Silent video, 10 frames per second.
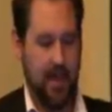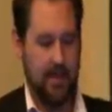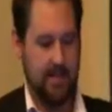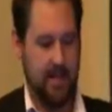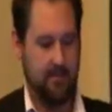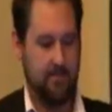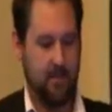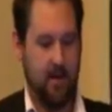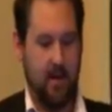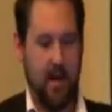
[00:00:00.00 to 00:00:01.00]

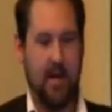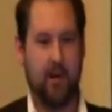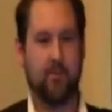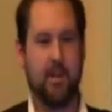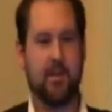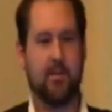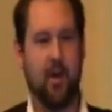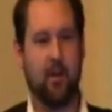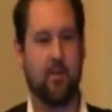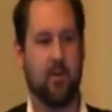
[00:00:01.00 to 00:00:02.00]
and
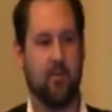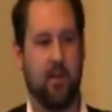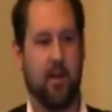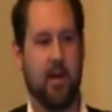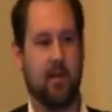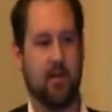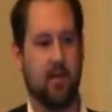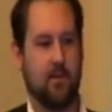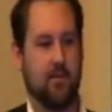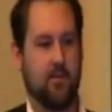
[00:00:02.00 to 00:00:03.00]
increase relevant
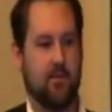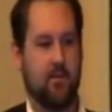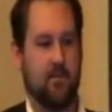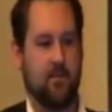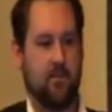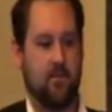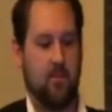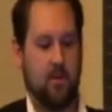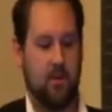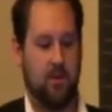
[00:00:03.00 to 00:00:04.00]
communication.
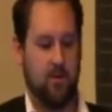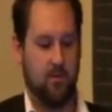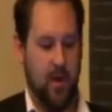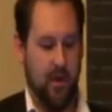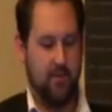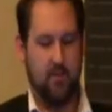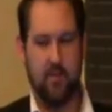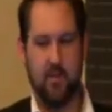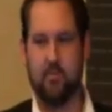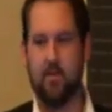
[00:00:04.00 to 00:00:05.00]
So the
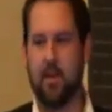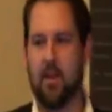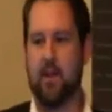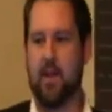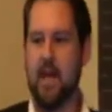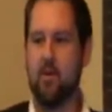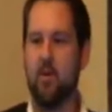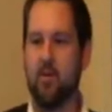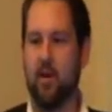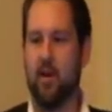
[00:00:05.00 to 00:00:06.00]
relevant is a really key
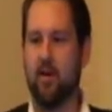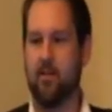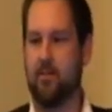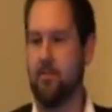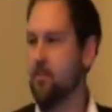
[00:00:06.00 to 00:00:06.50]
word there.